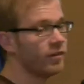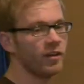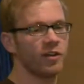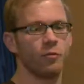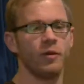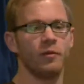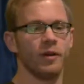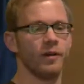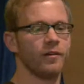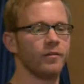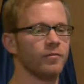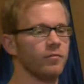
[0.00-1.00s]
the query,
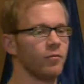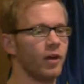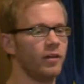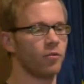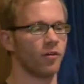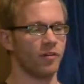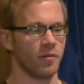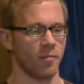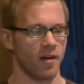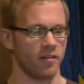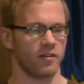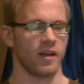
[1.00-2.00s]
right? Or the
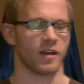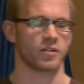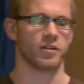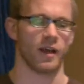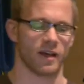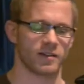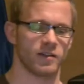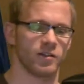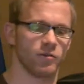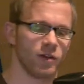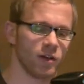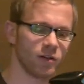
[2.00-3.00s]
method actually
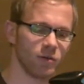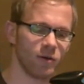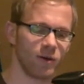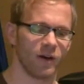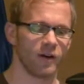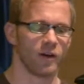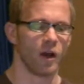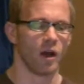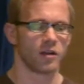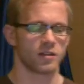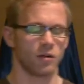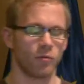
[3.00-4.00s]
executing a query?
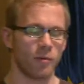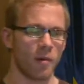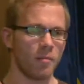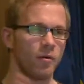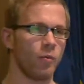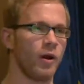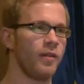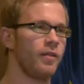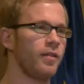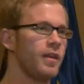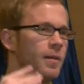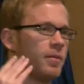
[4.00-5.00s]
So remember
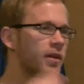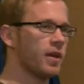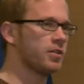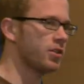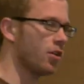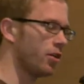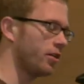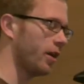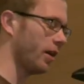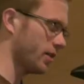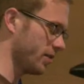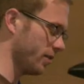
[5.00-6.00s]
when the application
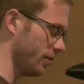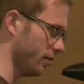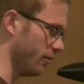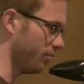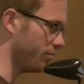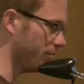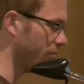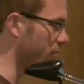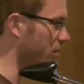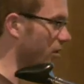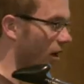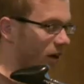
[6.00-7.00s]
context
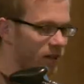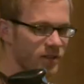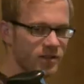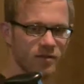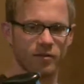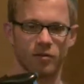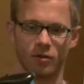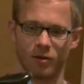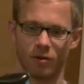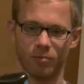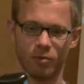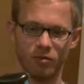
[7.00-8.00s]
starts
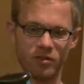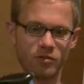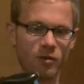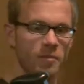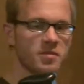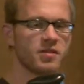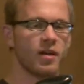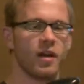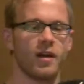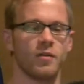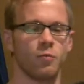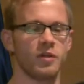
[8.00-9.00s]
or bootstraps
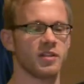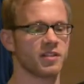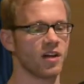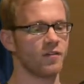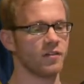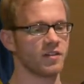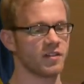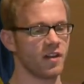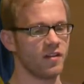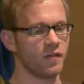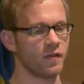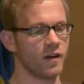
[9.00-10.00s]
and we discover this
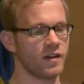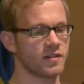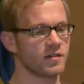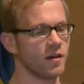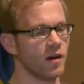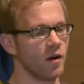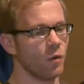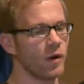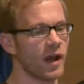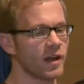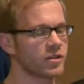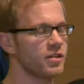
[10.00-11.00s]
interface, we
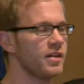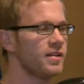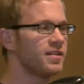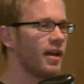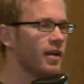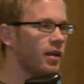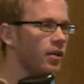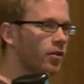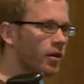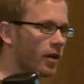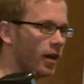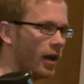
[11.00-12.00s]
actually take a
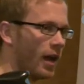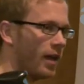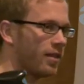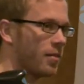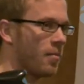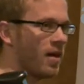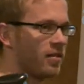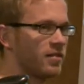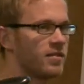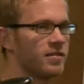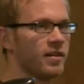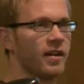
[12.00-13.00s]
look at the
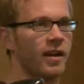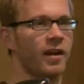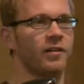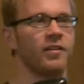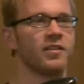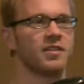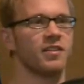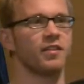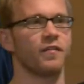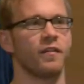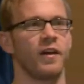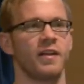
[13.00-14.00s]
methods declared in this
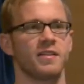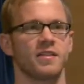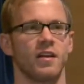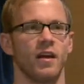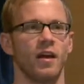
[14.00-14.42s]
interface